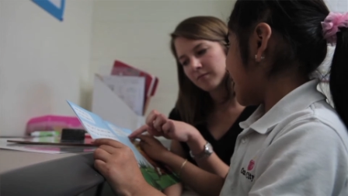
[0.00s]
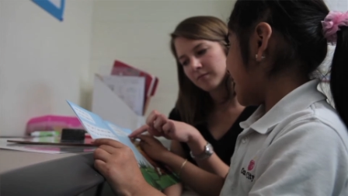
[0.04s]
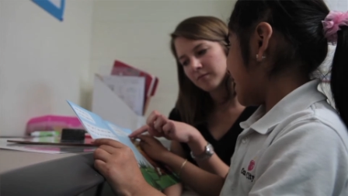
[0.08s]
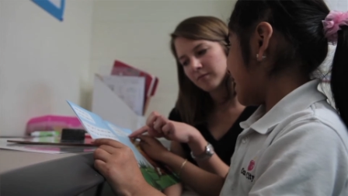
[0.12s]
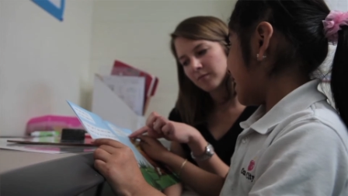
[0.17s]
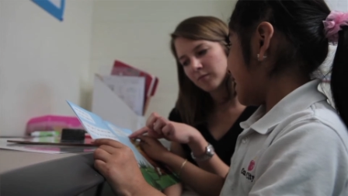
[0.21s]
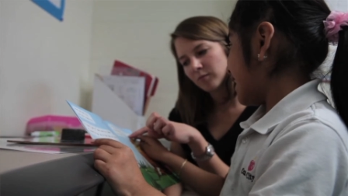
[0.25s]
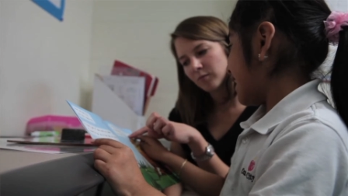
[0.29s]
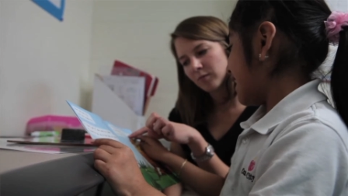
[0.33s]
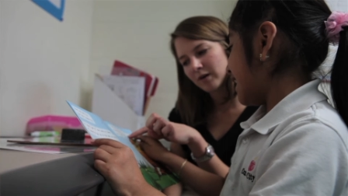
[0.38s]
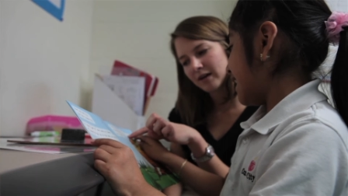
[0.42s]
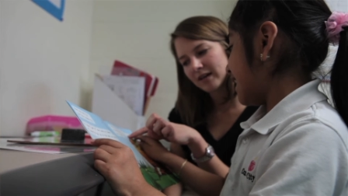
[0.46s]

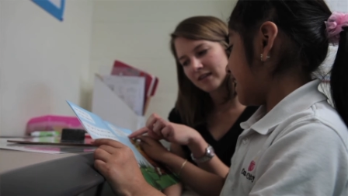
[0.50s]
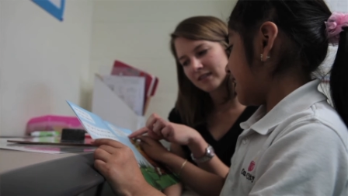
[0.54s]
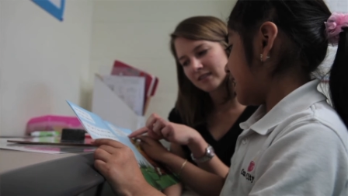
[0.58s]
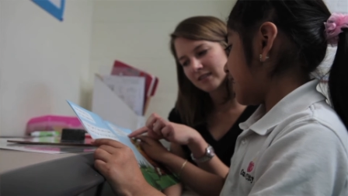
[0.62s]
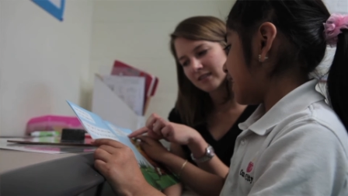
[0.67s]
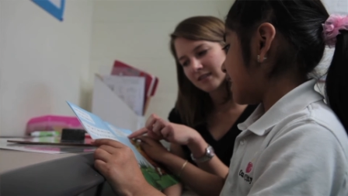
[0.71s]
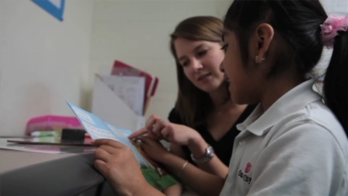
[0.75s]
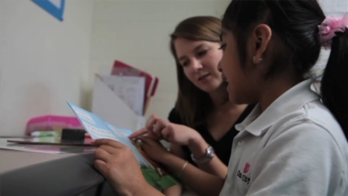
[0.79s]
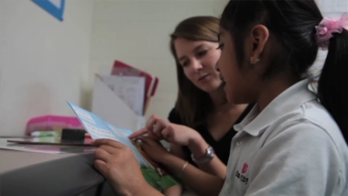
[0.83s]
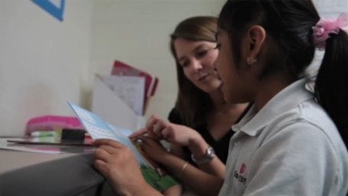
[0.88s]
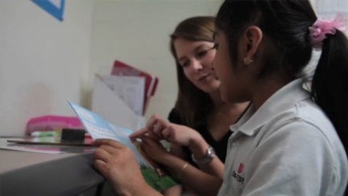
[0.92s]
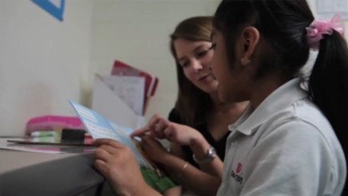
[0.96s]
started with
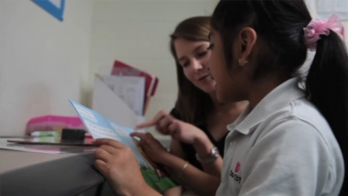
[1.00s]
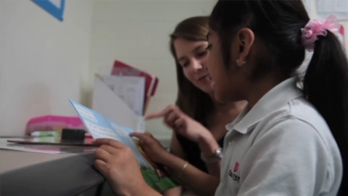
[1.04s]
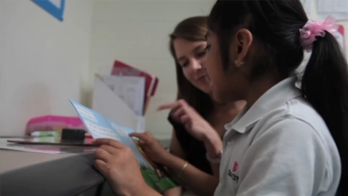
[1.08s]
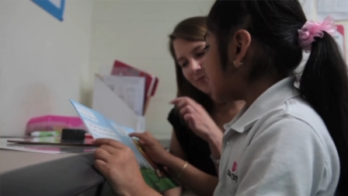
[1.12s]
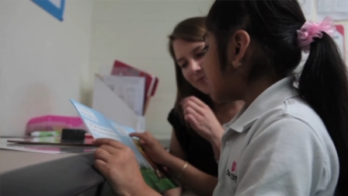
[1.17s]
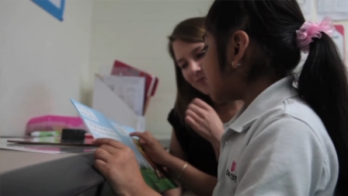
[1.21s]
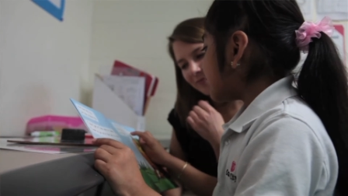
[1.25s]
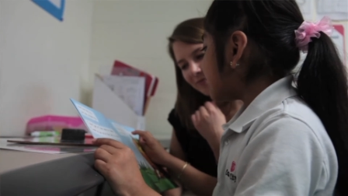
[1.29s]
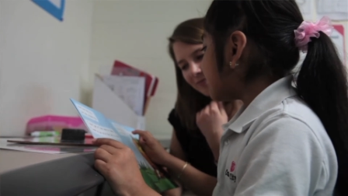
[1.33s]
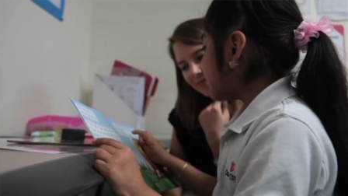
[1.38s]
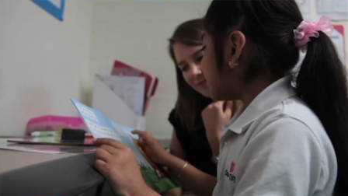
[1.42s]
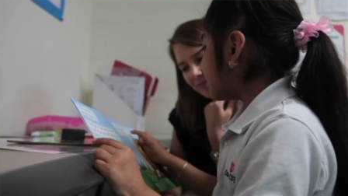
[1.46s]
Reading
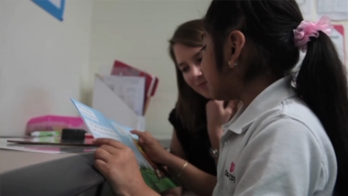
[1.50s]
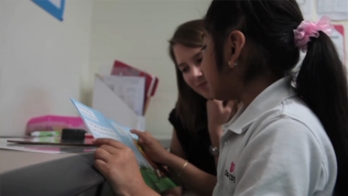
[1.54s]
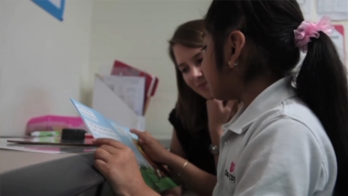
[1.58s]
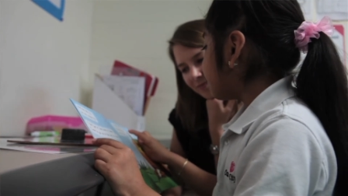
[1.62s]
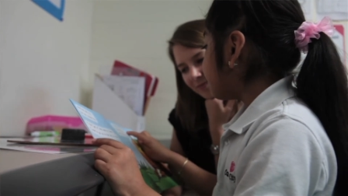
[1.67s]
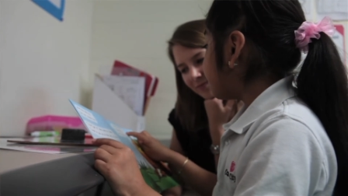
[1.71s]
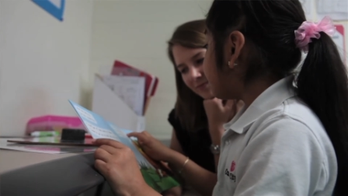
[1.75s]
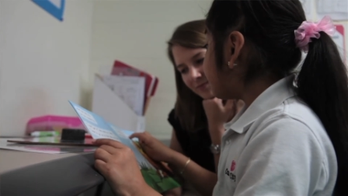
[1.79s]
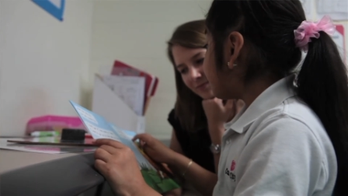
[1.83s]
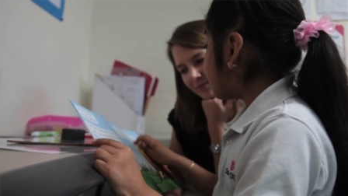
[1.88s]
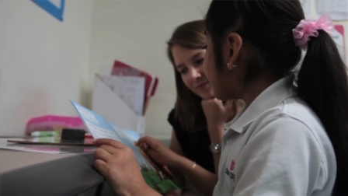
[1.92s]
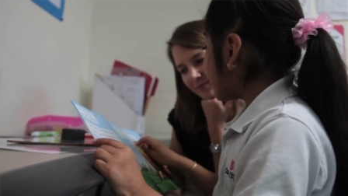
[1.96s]
Partners,
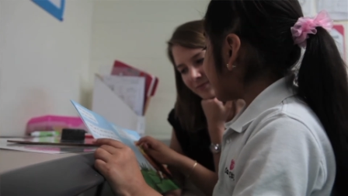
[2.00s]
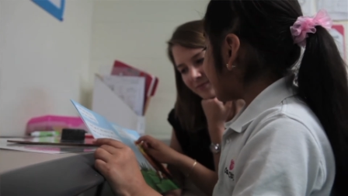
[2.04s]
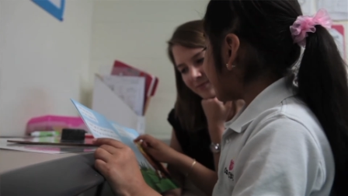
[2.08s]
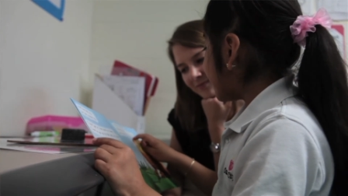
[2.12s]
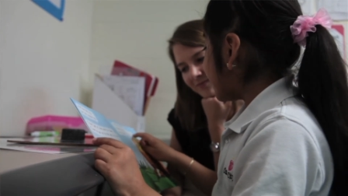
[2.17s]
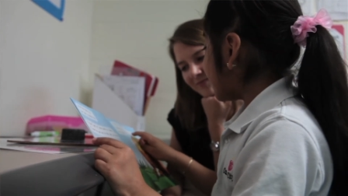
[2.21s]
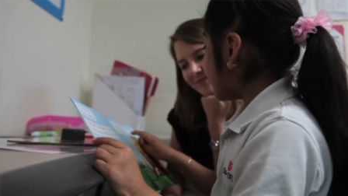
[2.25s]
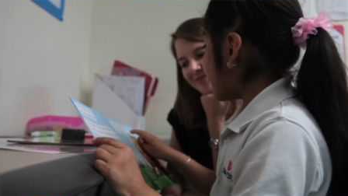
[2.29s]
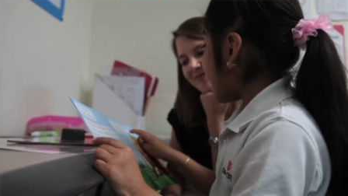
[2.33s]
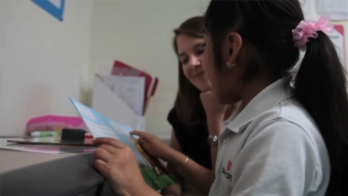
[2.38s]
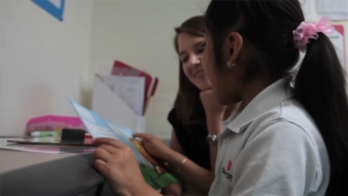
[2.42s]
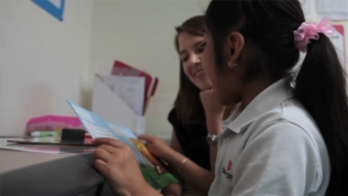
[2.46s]

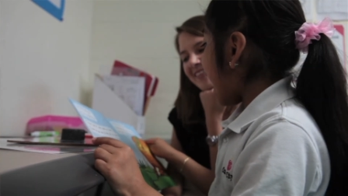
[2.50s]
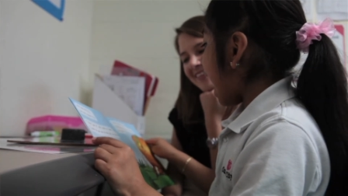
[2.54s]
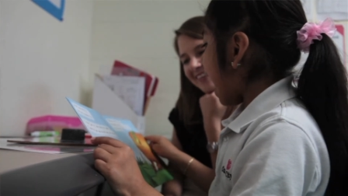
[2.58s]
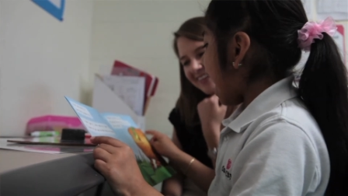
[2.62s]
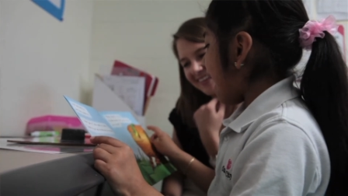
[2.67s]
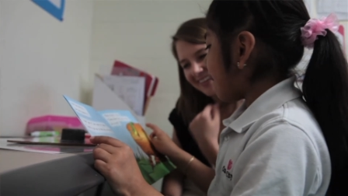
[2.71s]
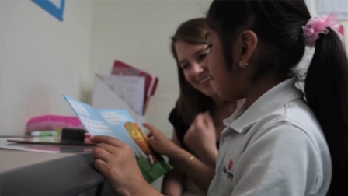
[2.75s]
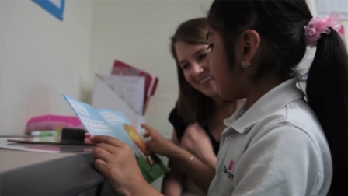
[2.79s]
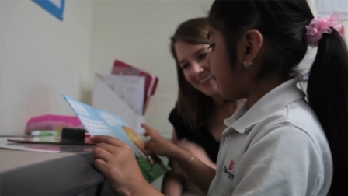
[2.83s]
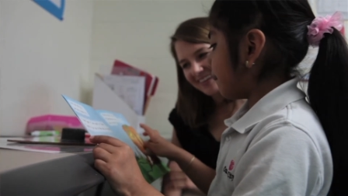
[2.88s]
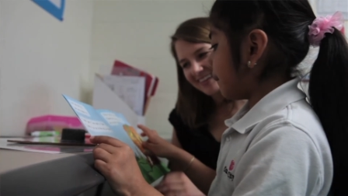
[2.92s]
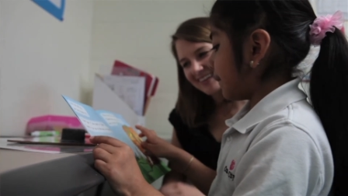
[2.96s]
she would
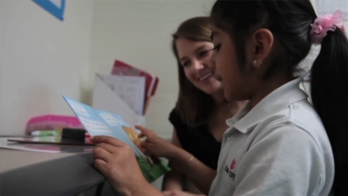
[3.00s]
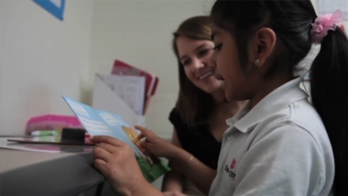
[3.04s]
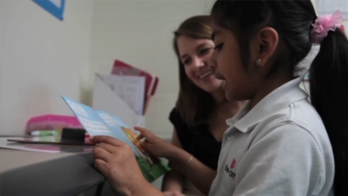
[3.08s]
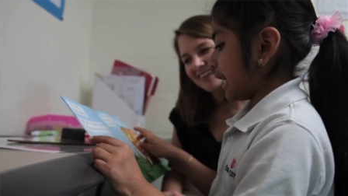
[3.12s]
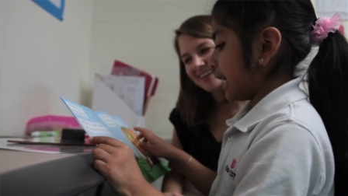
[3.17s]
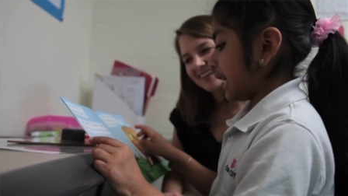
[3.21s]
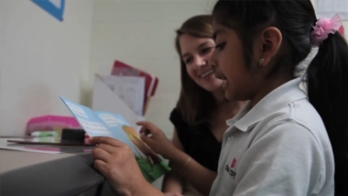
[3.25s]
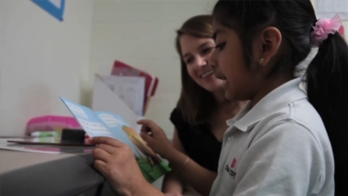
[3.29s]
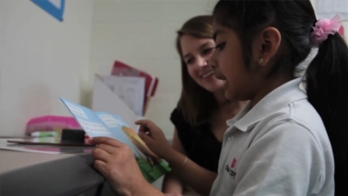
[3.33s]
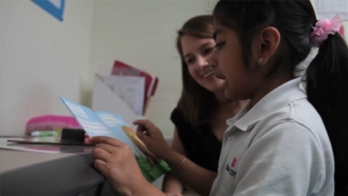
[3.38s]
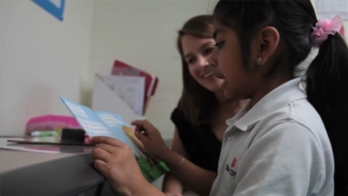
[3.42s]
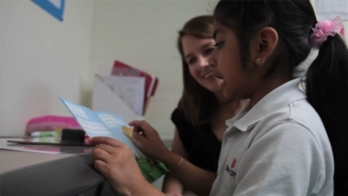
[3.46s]
see a
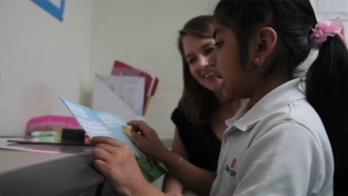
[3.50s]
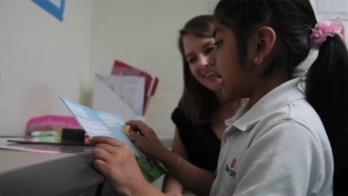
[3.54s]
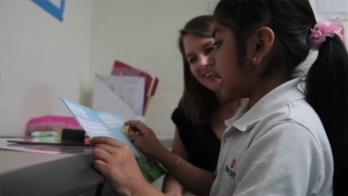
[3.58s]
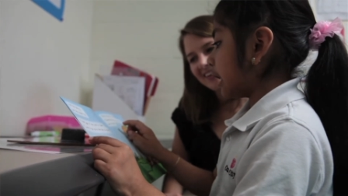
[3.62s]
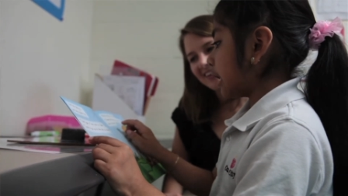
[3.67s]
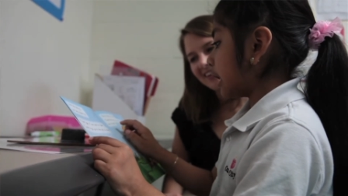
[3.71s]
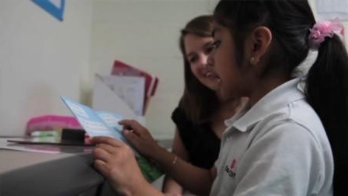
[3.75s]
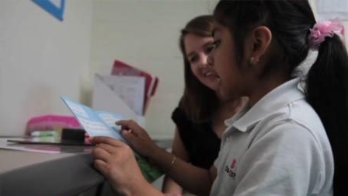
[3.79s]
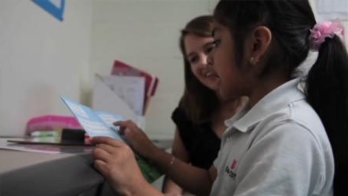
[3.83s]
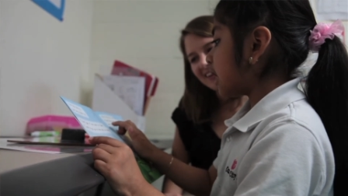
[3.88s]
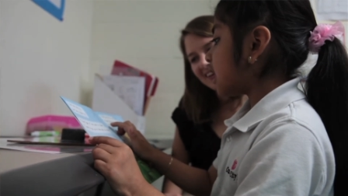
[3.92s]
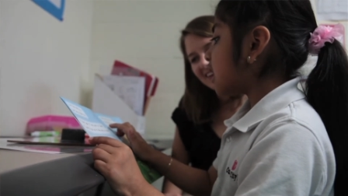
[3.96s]
word